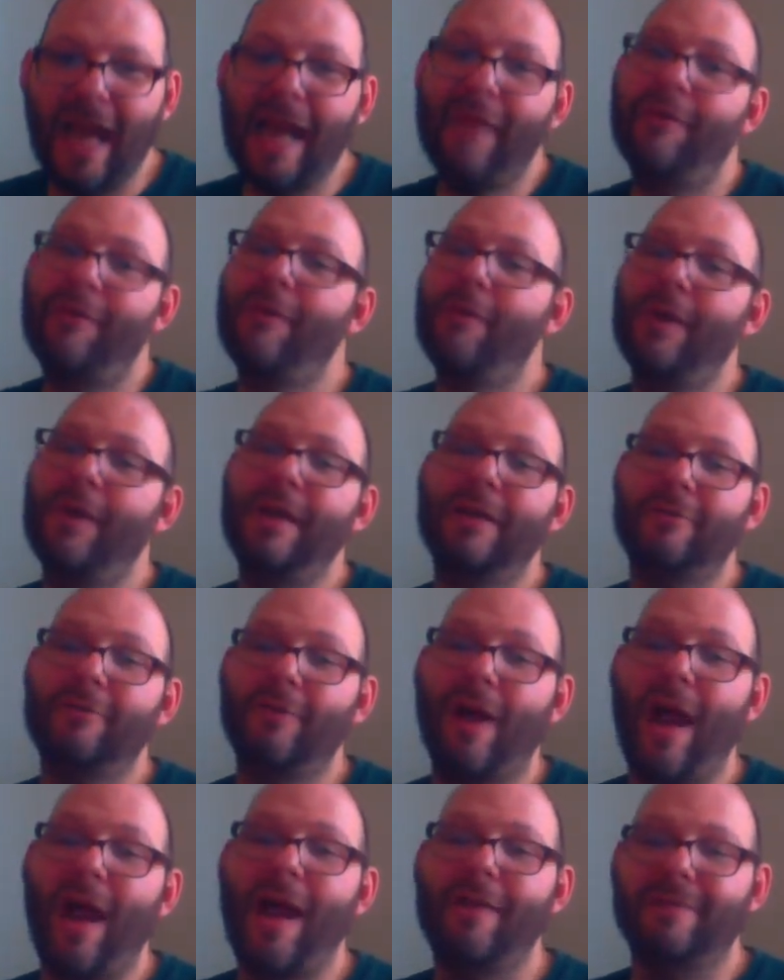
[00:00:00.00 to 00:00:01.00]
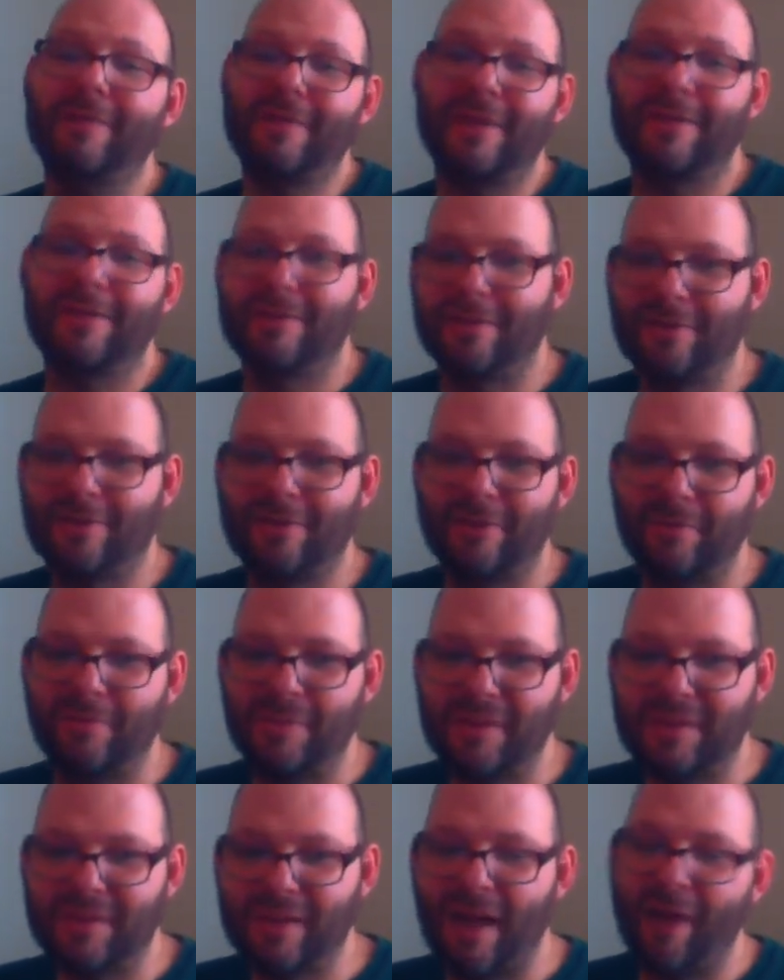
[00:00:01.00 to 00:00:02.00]
everyone that drives does this
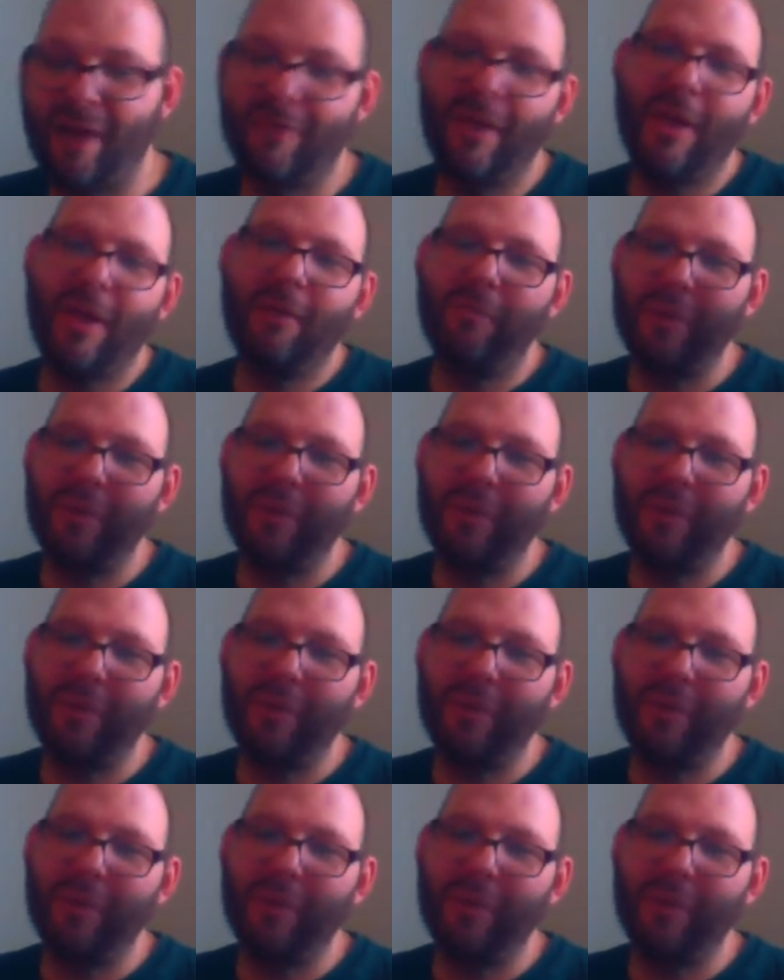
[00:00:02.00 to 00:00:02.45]
stupid stuff.